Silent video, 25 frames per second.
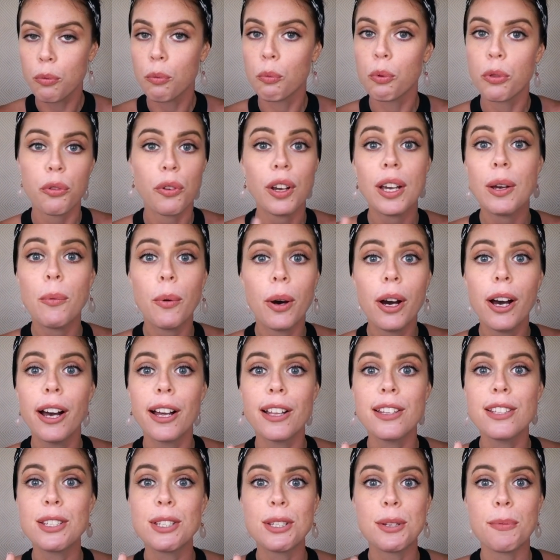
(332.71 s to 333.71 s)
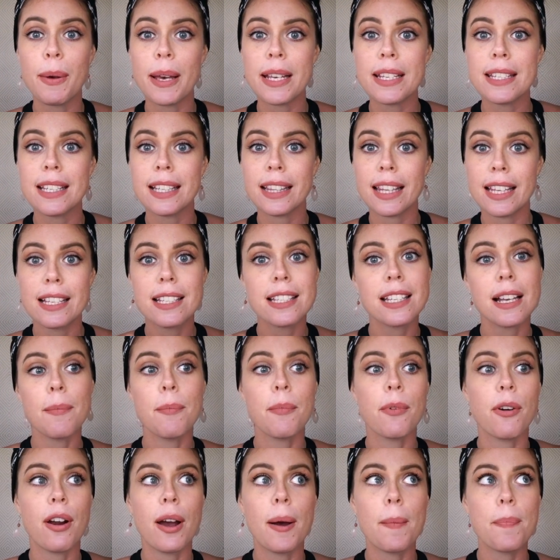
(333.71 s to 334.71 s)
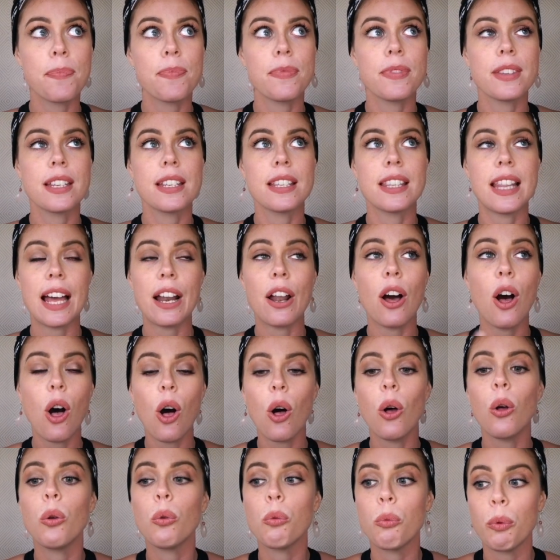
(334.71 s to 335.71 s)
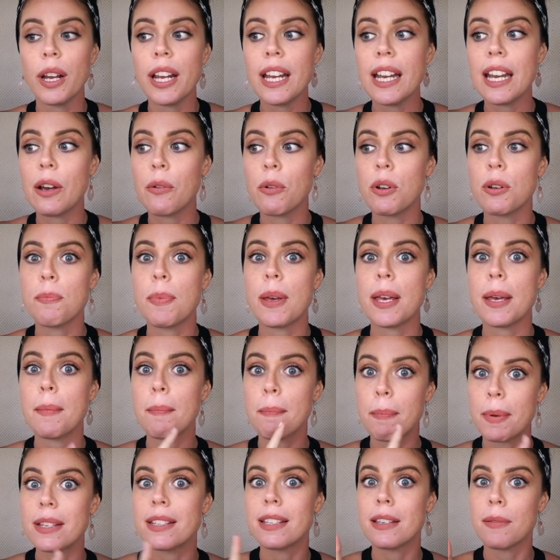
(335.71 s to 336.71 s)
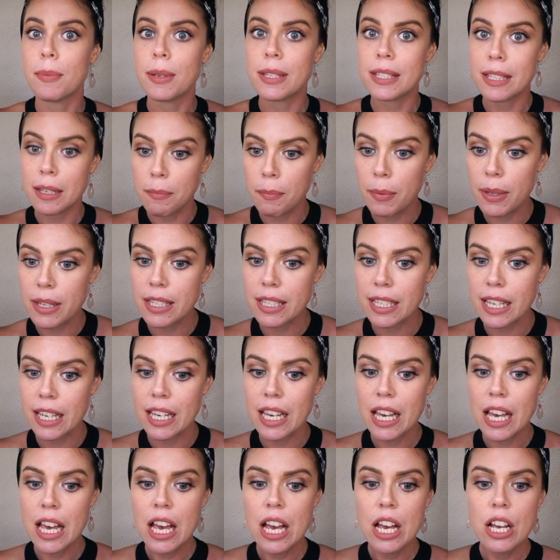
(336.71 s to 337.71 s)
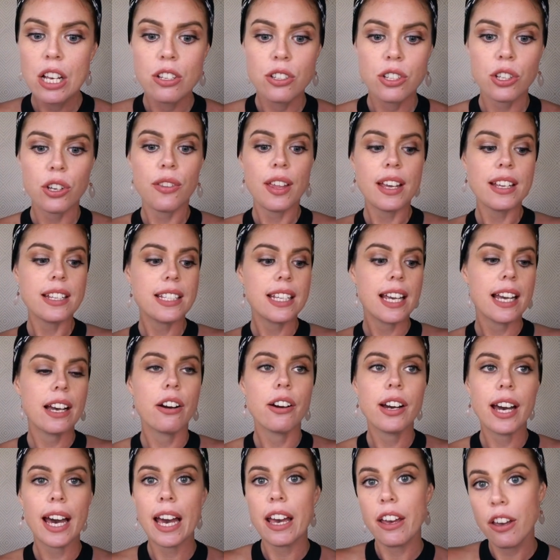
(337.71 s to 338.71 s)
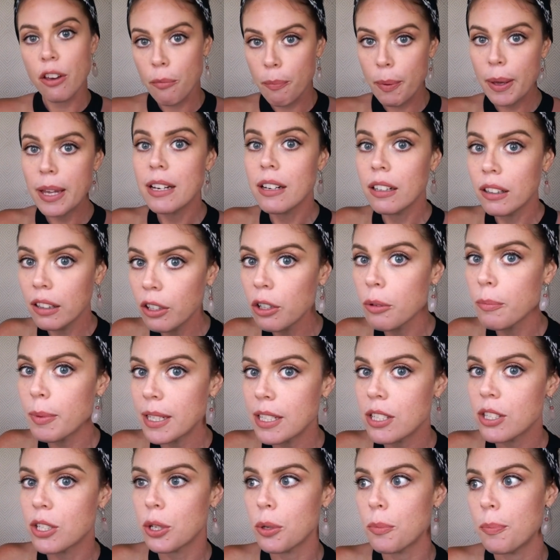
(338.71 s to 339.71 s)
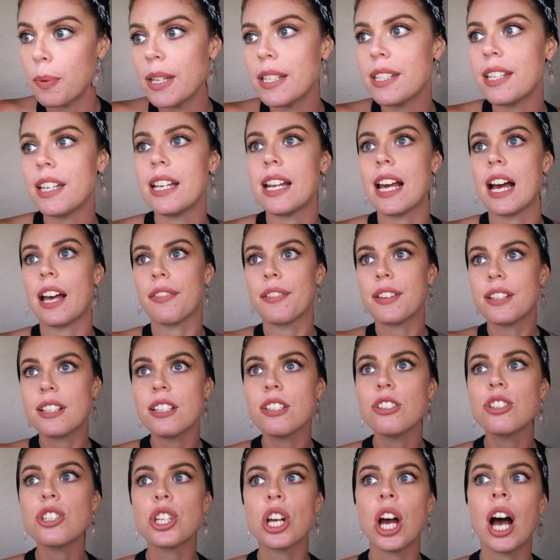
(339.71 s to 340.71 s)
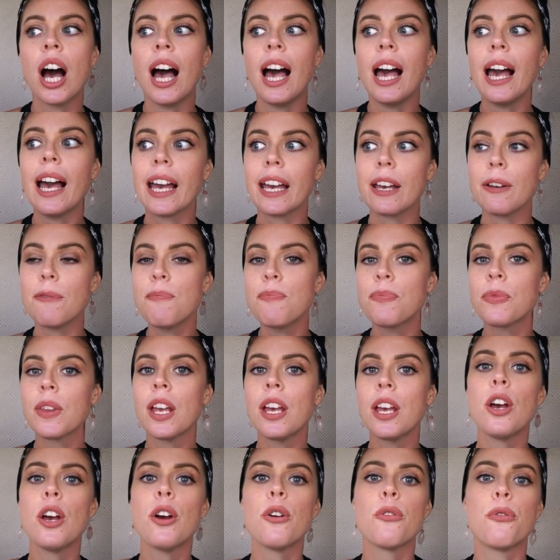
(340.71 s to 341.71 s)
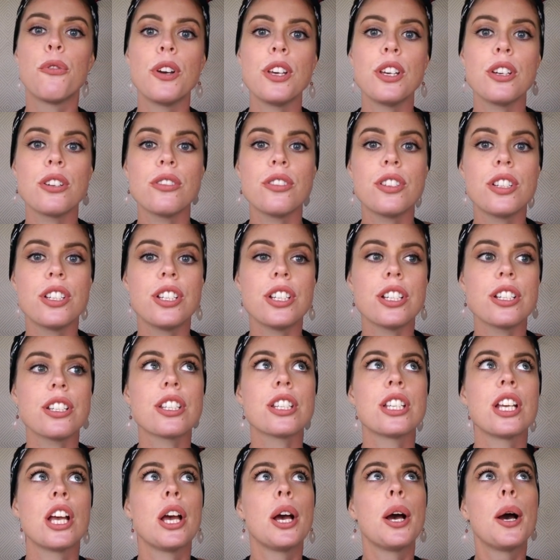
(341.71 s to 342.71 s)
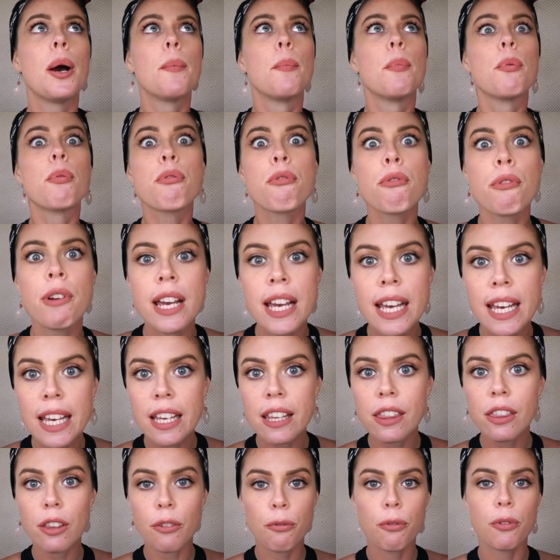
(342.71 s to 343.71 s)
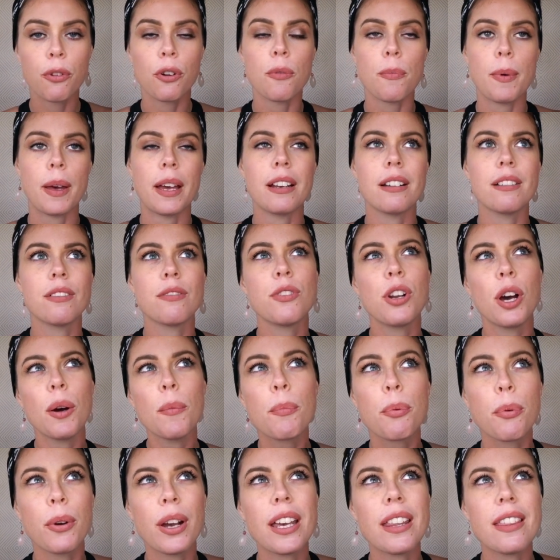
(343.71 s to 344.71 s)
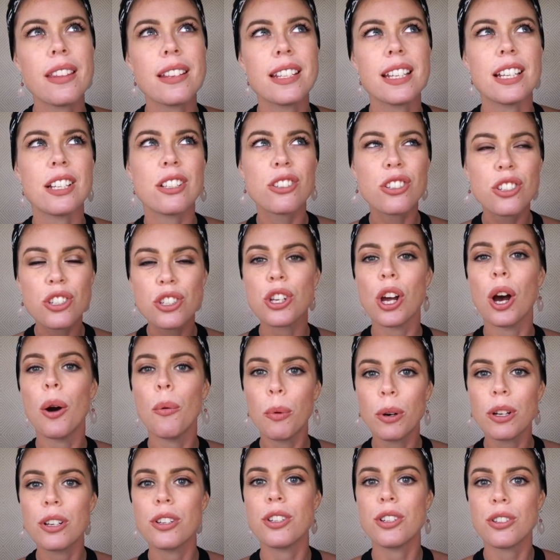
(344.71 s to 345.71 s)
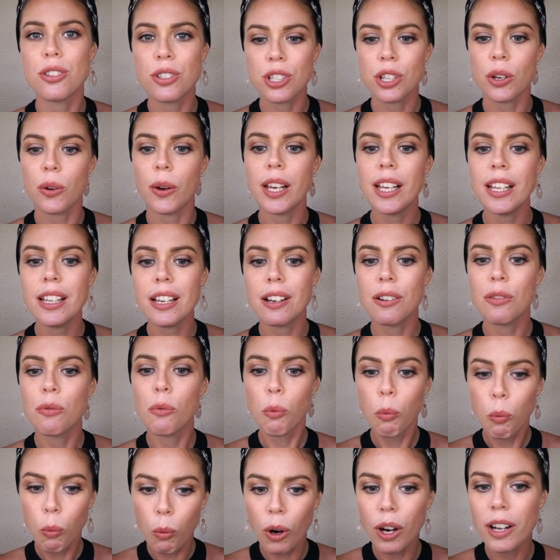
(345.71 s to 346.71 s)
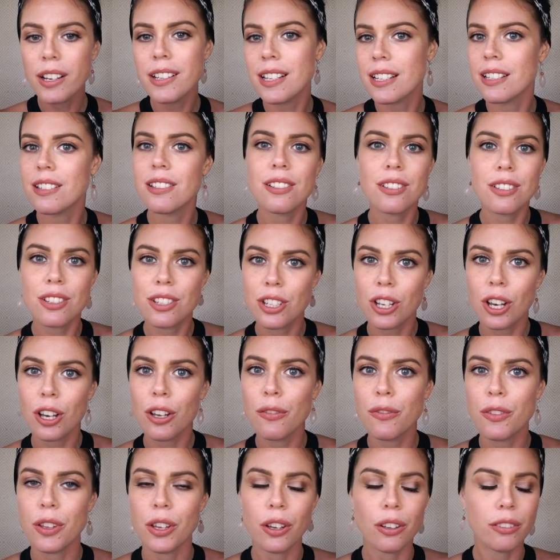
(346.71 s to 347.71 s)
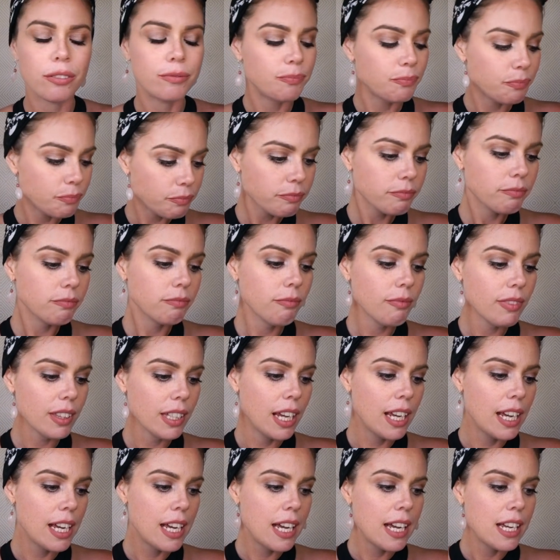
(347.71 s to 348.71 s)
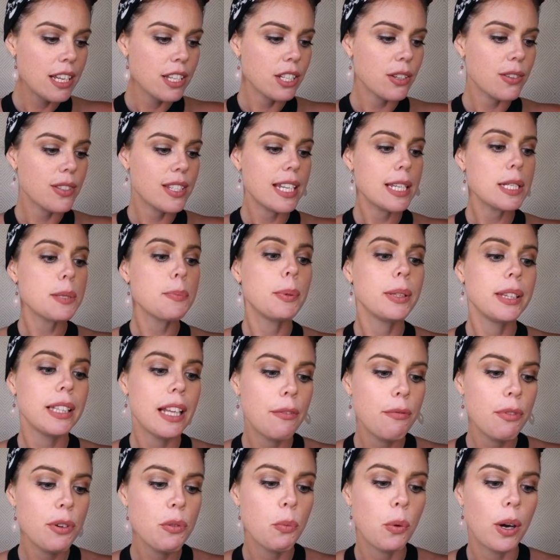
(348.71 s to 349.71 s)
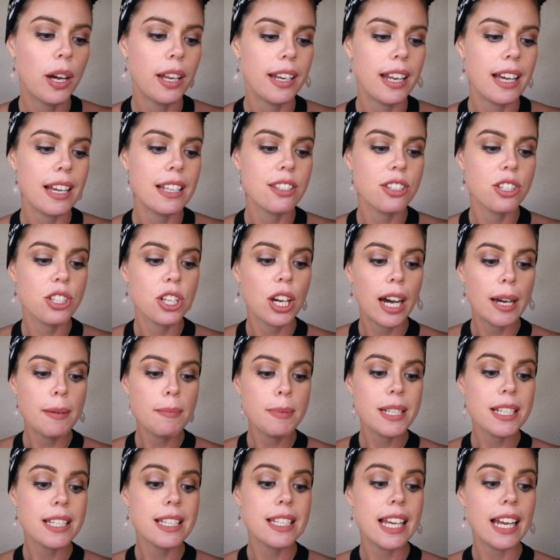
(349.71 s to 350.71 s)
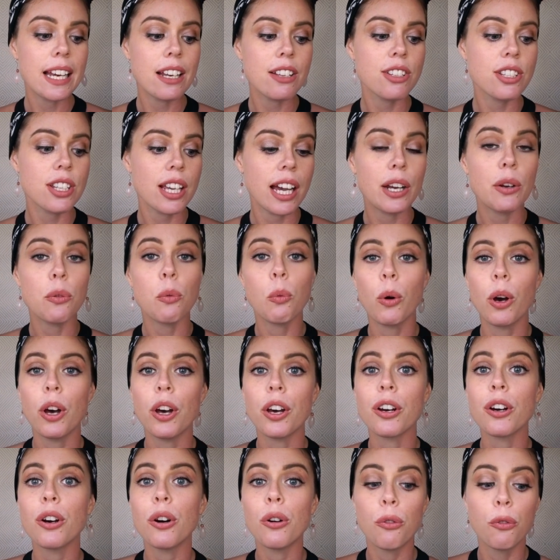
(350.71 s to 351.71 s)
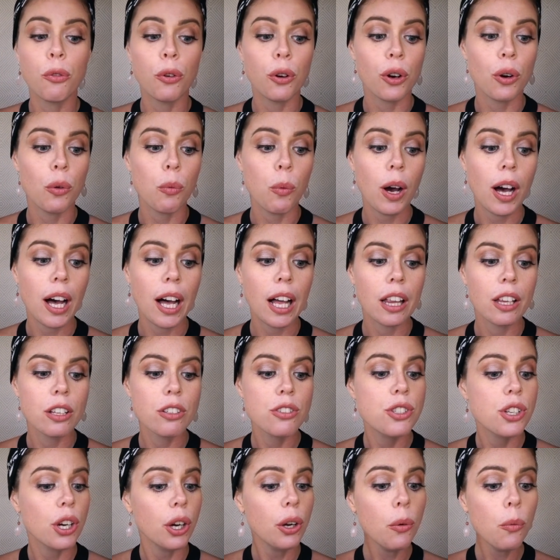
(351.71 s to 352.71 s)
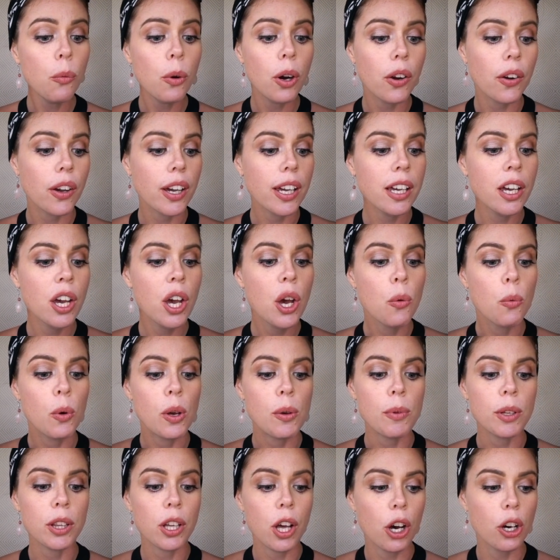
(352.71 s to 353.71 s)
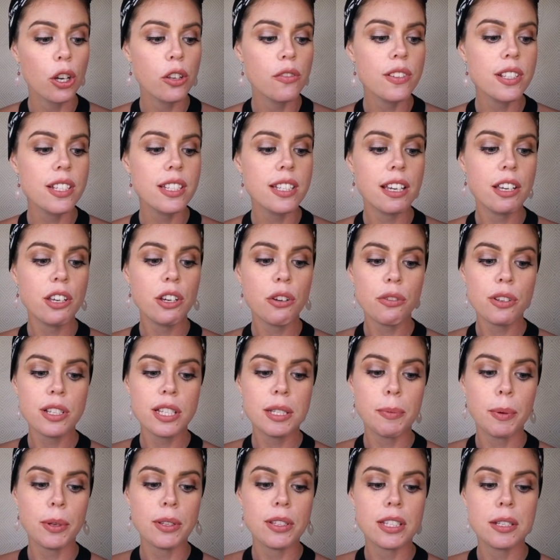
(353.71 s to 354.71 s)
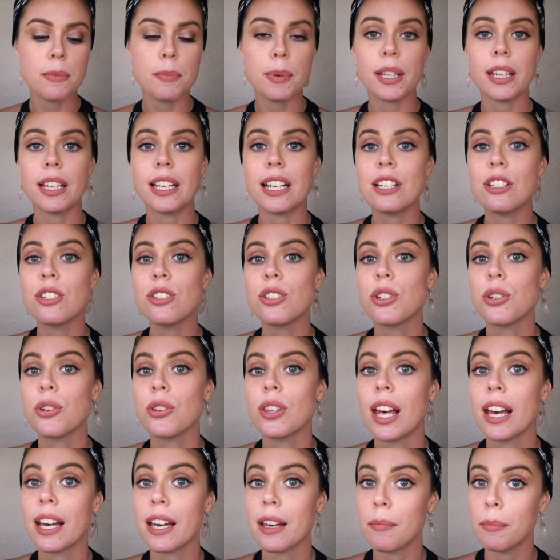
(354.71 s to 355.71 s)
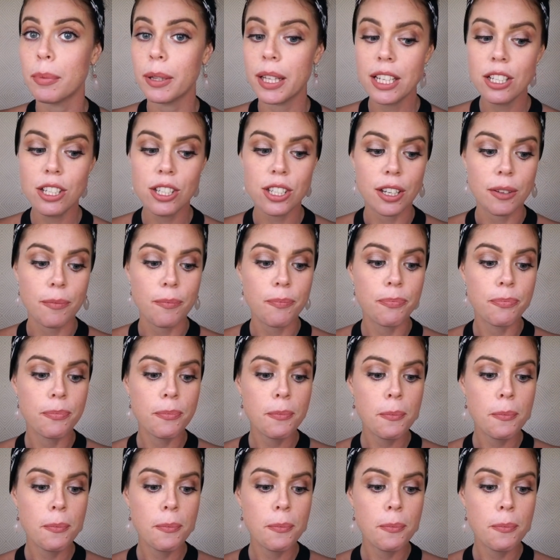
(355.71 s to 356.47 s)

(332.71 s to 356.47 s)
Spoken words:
Three words to basically sum up that whole reading would be busy, busy, busy. So they're saying, okay, you've been a little bit too busy now. This is time for you to just breathe for a bit. Not breathe as in stop what you're doing. What doesn't serve you? So it says, beloved one, it's time to set aside work for a while. Don't worry, we will oversee your responsibilities to their completion.